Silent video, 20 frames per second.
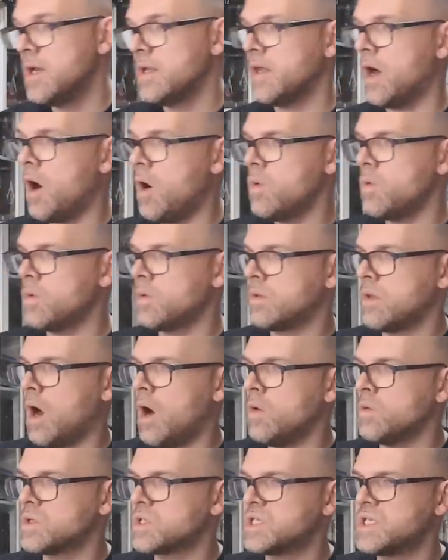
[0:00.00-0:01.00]
The
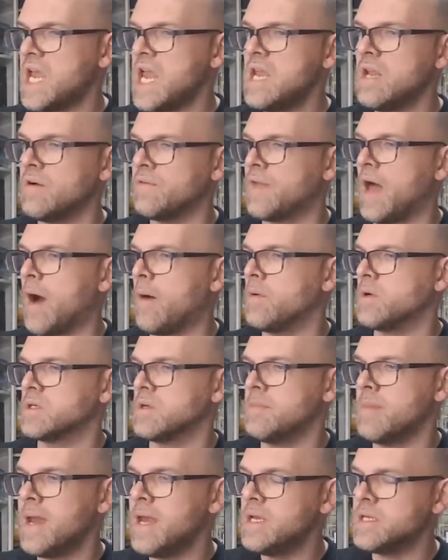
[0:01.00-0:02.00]
whole scene of that was
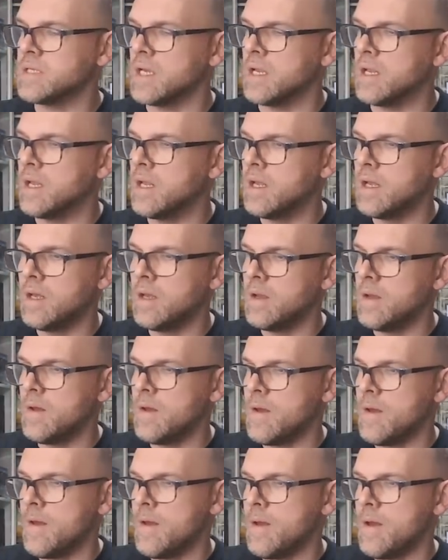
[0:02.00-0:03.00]
amazing.
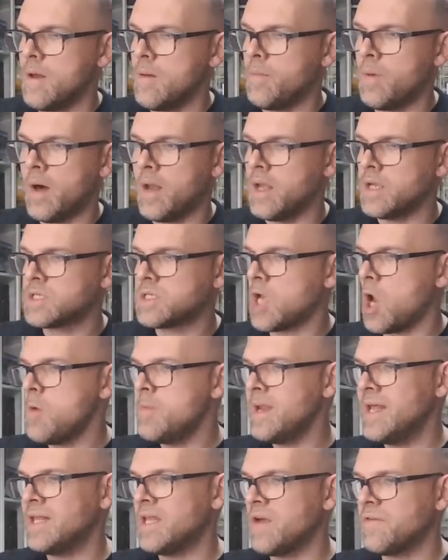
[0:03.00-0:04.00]
But there's so
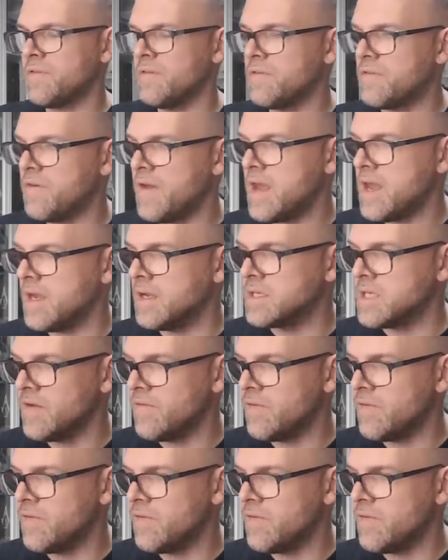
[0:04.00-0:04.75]
many different things,